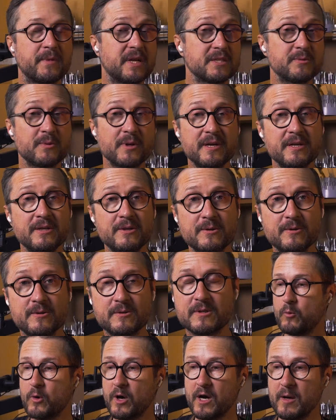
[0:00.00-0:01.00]
That's what I
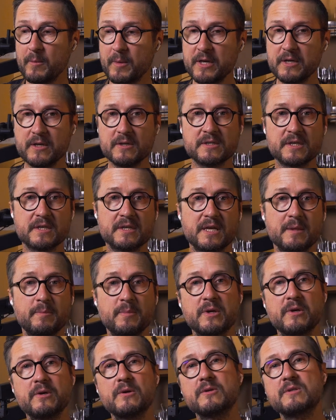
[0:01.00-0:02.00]
use. Why am I using that?
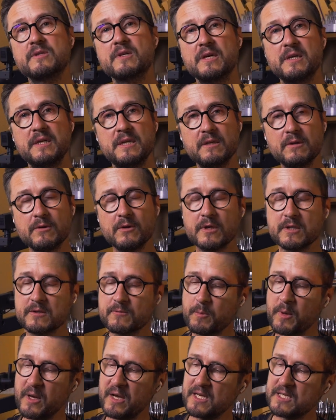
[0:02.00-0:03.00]
Because a needle nose
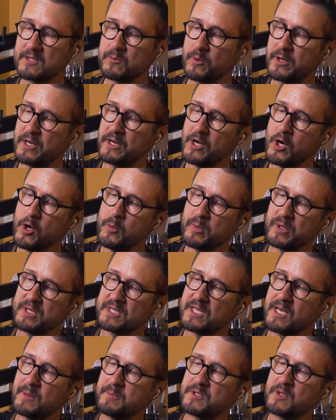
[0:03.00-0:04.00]
pliers, when it
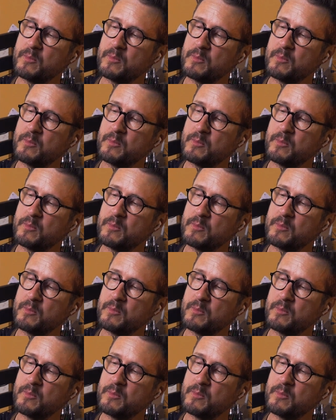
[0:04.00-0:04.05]
opens up,